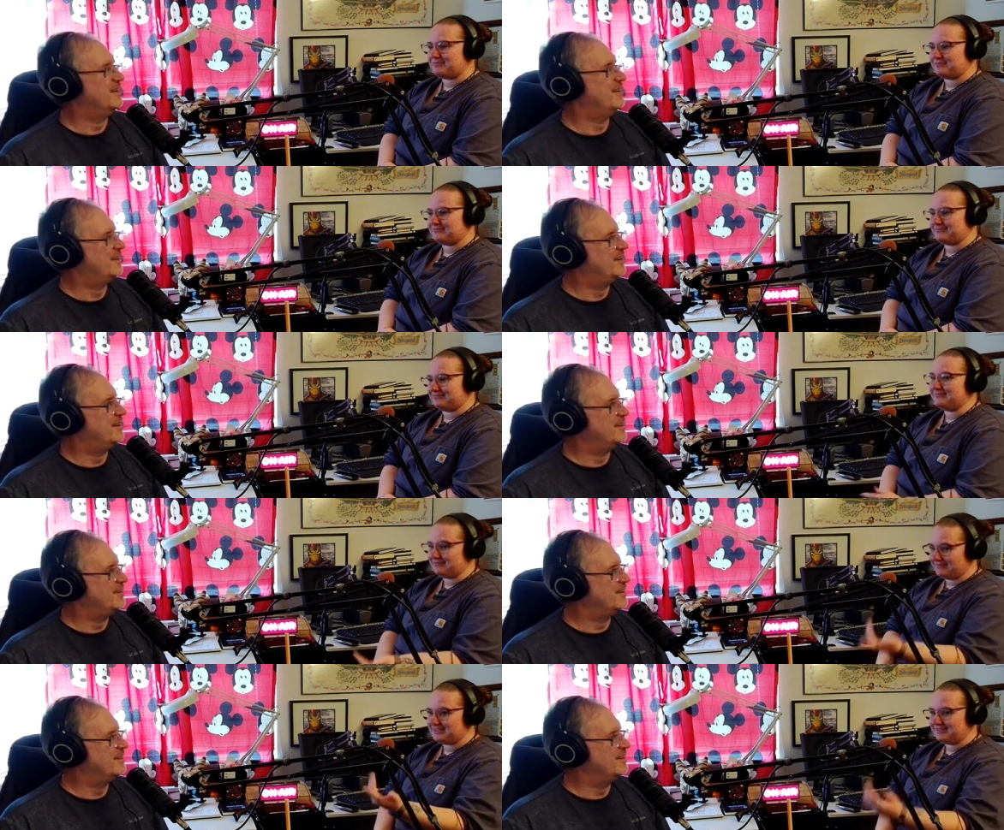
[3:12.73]

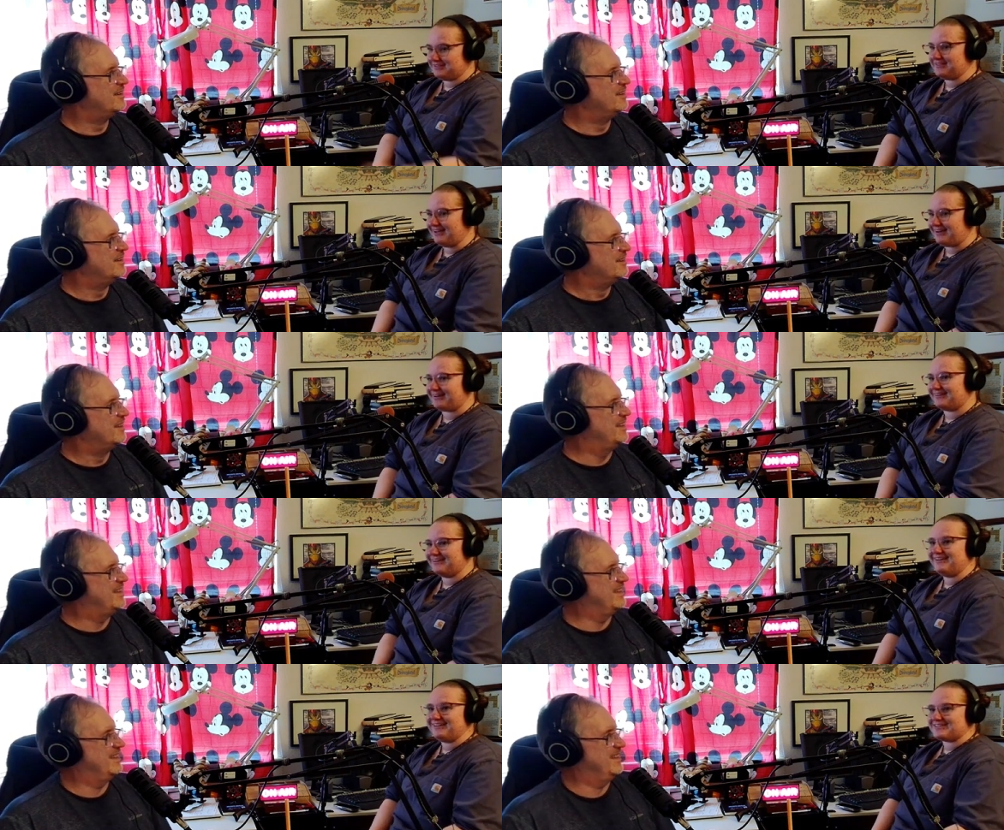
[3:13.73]
Speaker 1: Uh? Yeah,
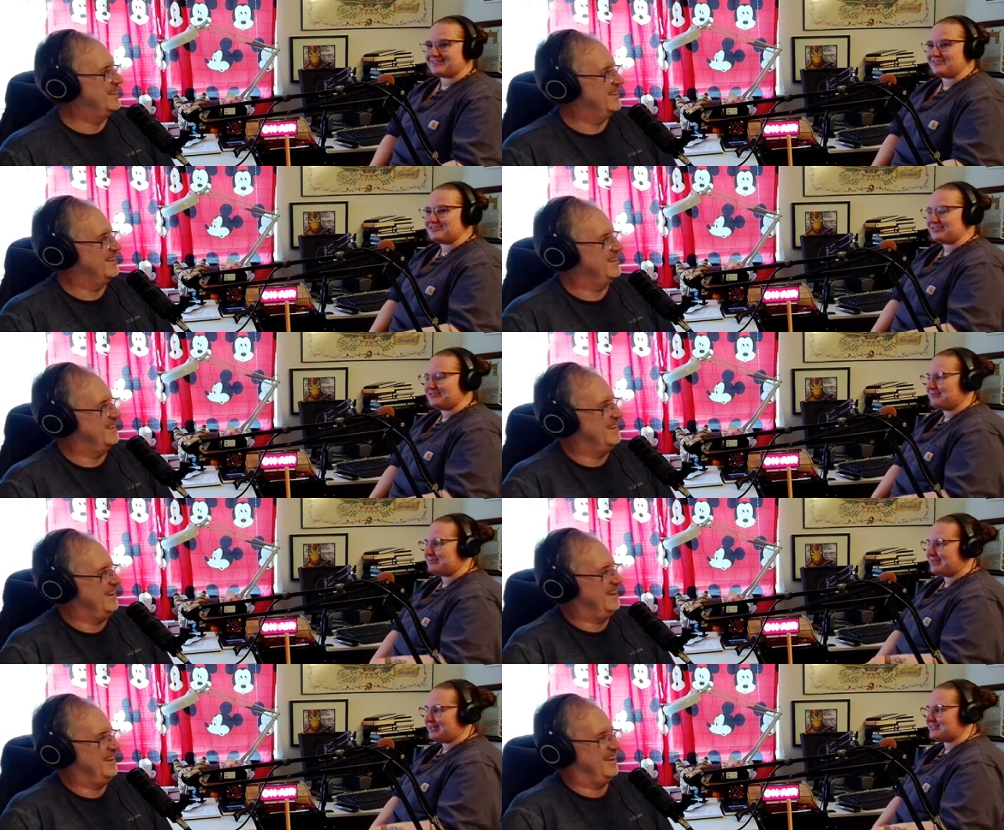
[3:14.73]
started showing me
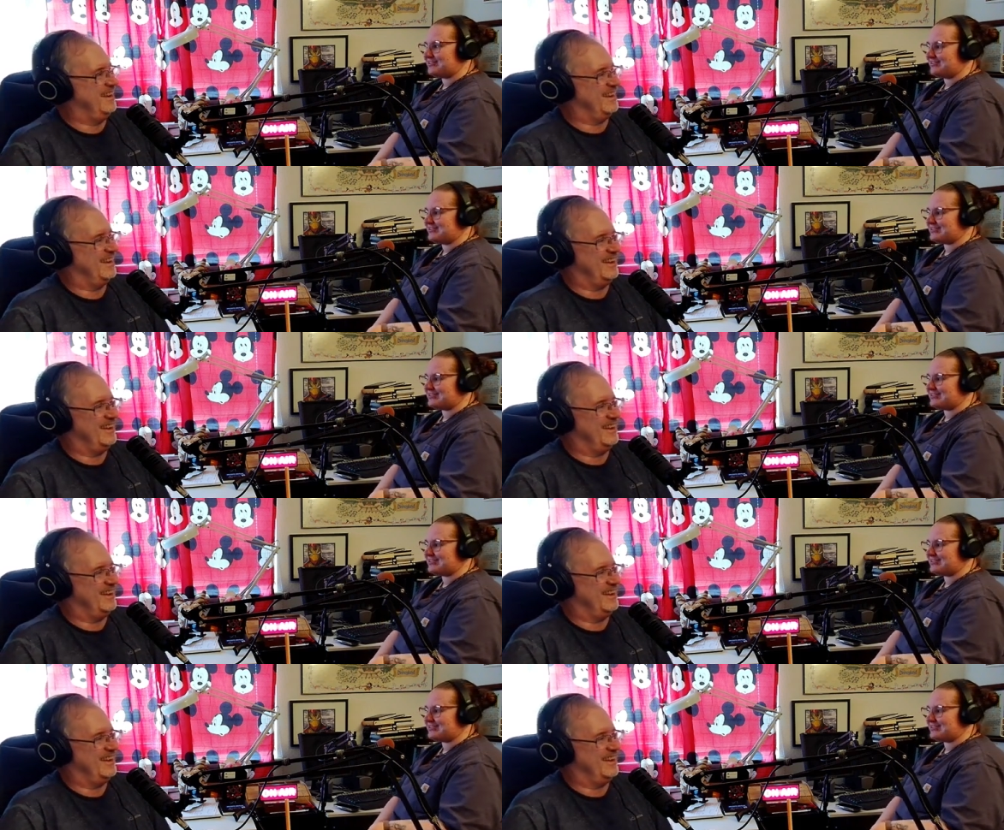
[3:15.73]
pictures